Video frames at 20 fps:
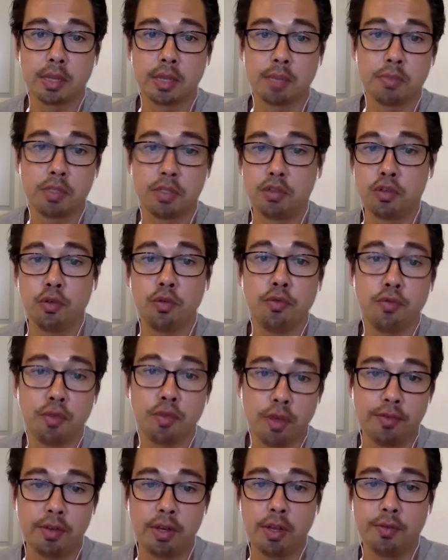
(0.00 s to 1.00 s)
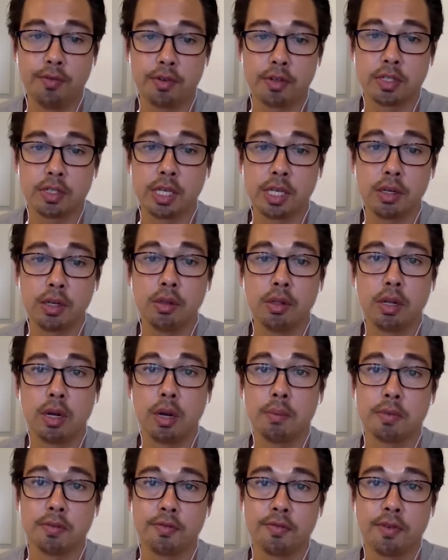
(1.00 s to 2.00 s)
up to $250 if you're single and
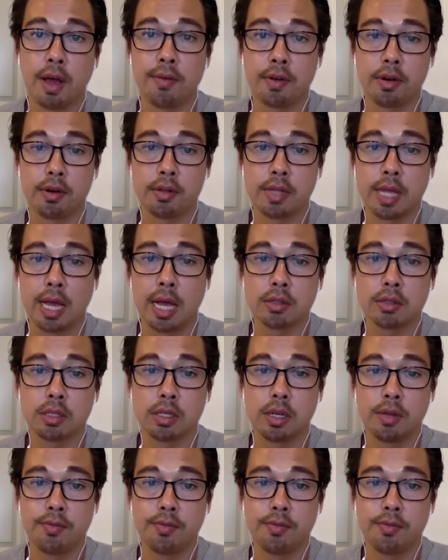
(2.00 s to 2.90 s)
up to $500,000